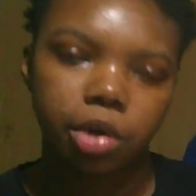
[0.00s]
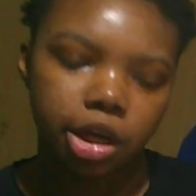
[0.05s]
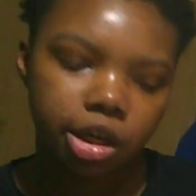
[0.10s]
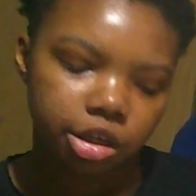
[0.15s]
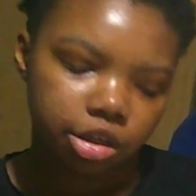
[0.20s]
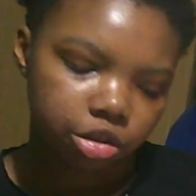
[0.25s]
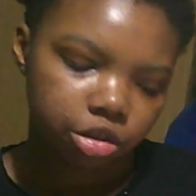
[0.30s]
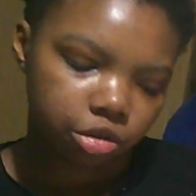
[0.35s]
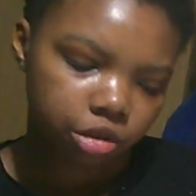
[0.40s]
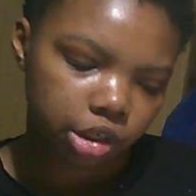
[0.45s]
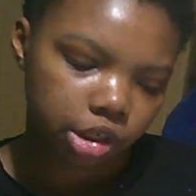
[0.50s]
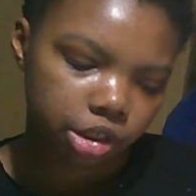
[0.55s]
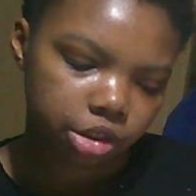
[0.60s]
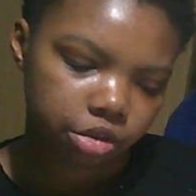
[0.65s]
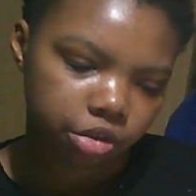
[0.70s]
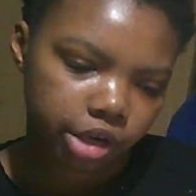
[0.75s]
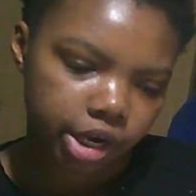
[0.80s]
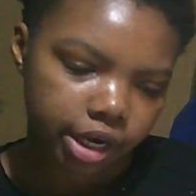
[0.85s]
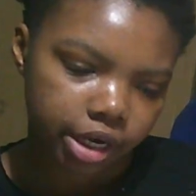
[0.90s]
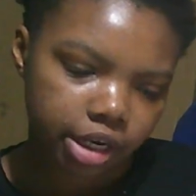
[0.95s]
by a
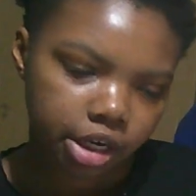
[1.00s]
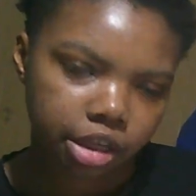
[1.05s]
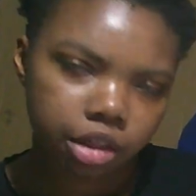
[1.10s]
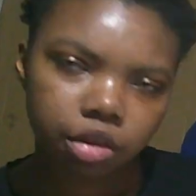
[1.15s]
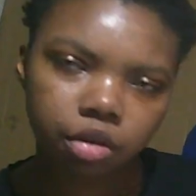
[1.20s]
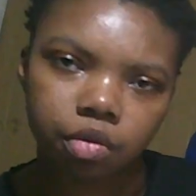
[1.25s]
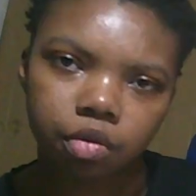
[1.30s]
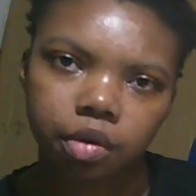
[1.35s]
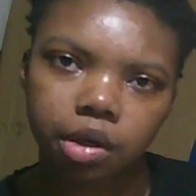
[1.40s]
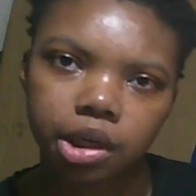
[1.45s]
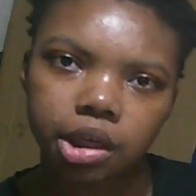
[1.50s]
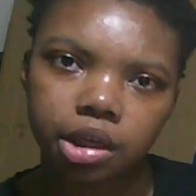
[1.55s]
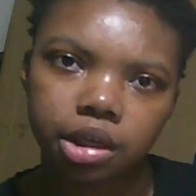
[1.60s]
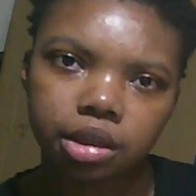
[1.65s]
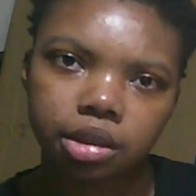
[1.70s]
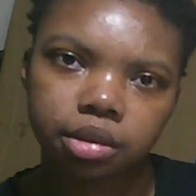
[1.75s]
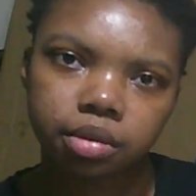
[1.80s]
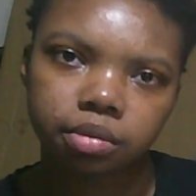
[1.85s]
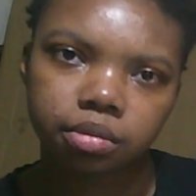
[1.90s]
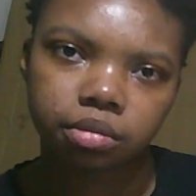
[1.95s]
train track in the
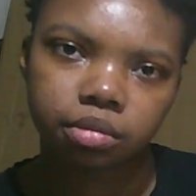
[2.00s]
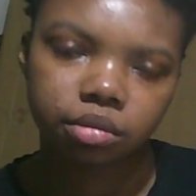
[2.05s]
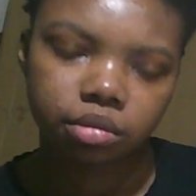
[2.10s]
rain.